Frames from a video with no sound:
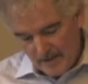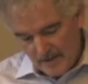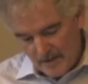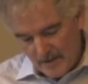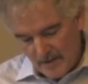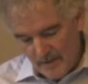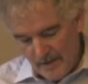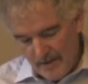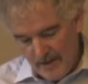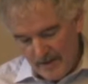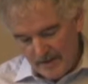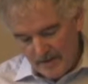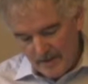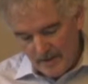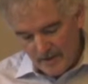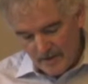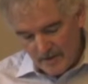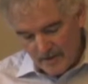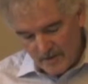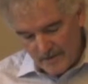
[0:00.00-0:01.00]
So we had
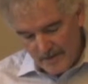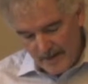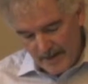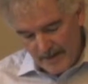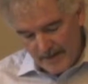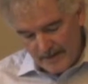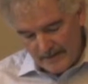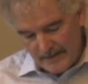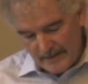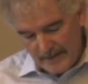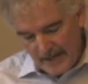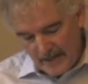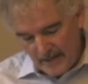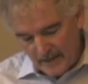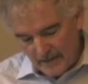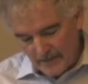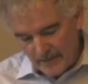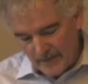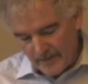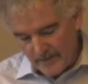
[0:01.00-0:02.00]
notions about the
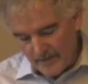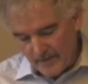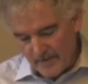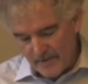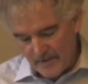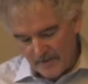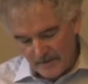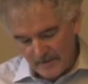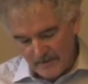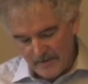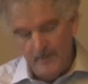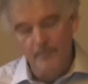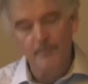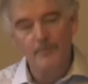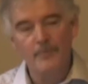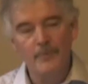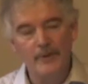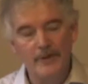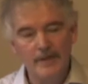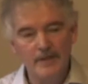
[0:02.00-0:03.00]
algorithms of
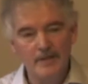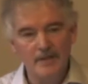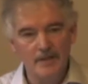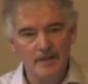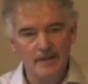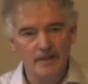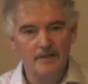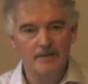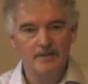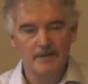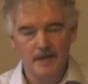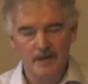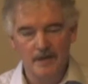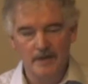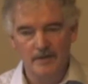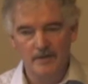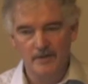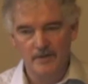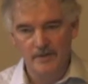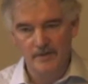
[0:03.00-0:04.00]
competing
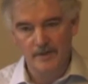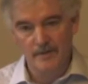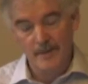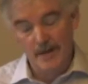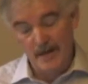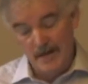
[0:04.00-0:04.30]
diagnosis, think